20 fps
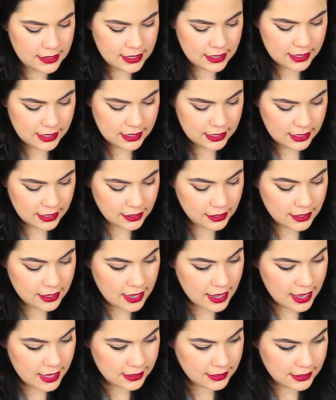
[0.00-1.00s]
Then I
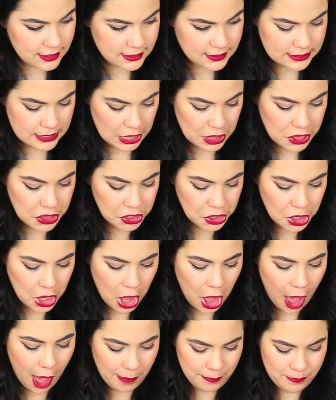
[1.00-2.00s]
got this other
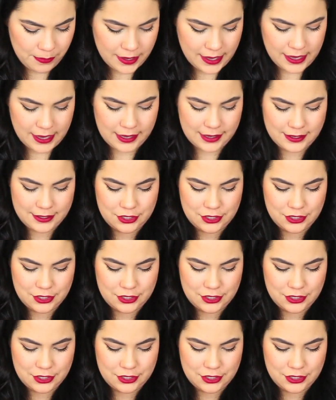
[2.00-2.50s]
hot pink